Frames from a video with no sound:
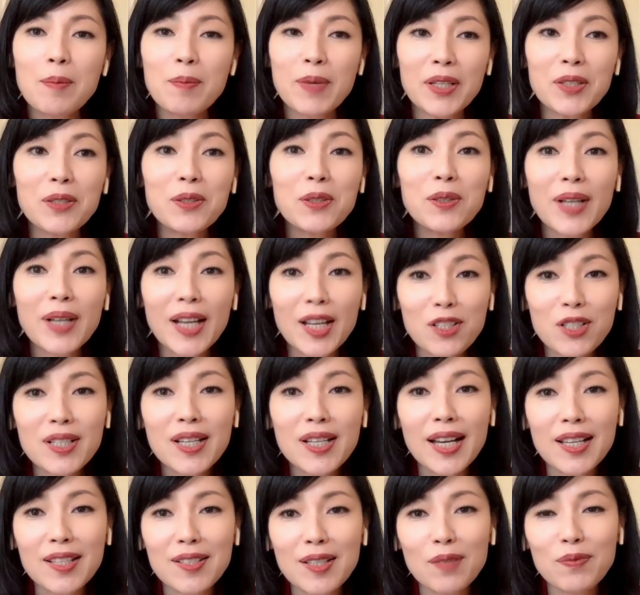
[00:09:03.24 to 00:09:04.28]
But, actually,
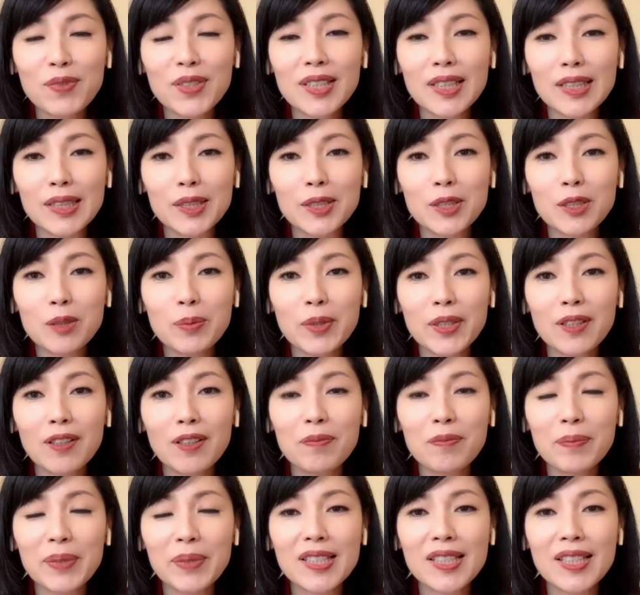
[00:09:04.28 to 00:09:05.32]
I suffered a little bit
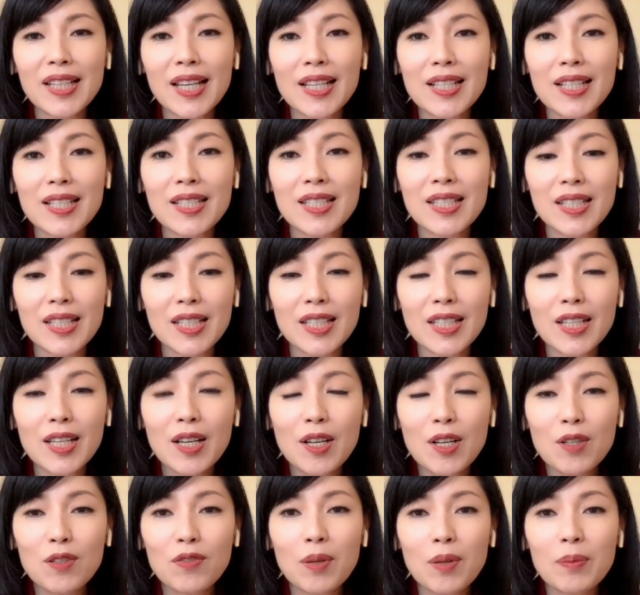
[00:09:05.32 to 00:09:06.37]
of PTSD
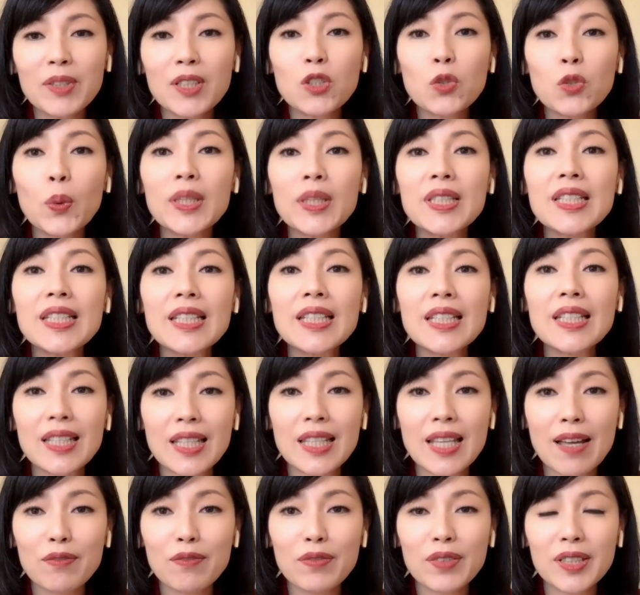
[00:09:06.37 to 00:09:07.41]
from the
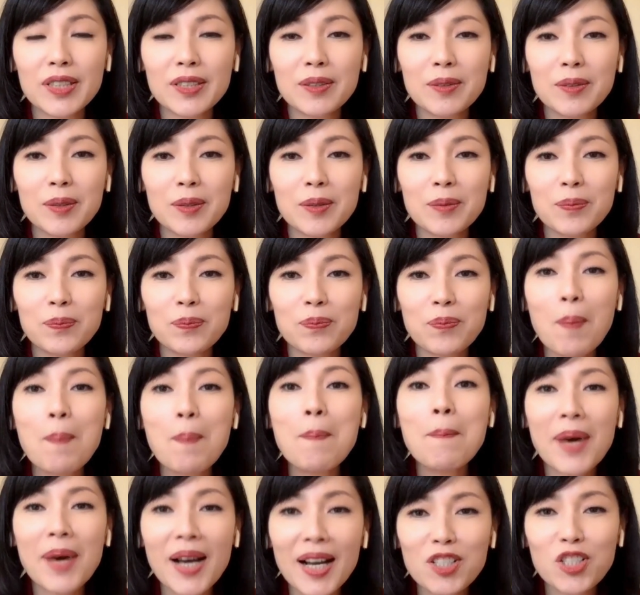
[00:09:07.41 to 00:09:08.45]
2011
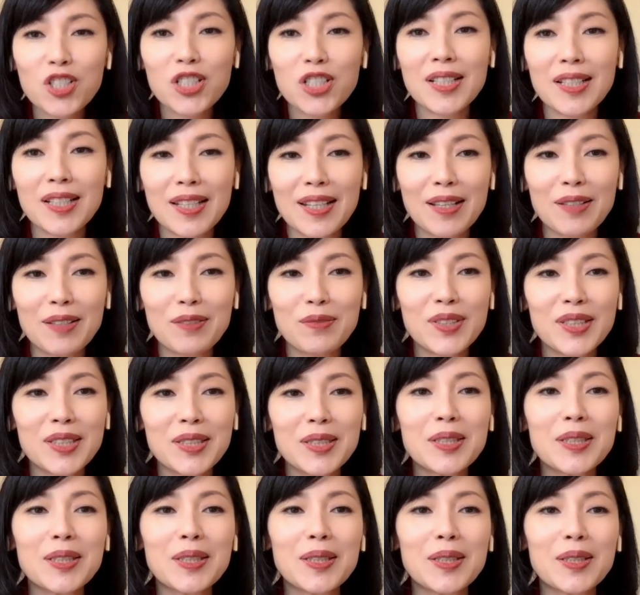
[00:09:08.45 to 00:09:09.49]
March
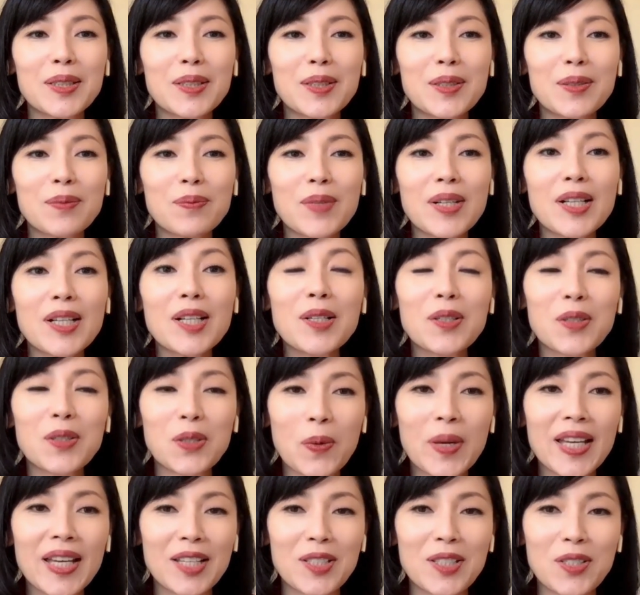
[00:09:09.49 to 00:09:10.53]
11
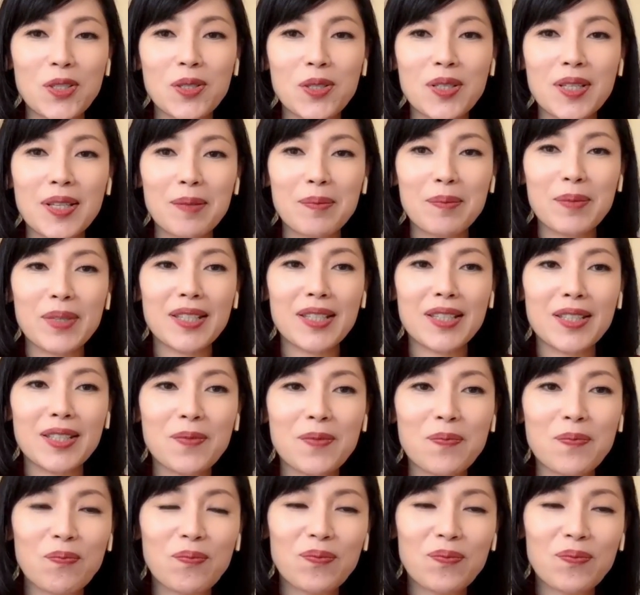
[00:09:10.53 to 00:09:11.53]
earthquake and tsunami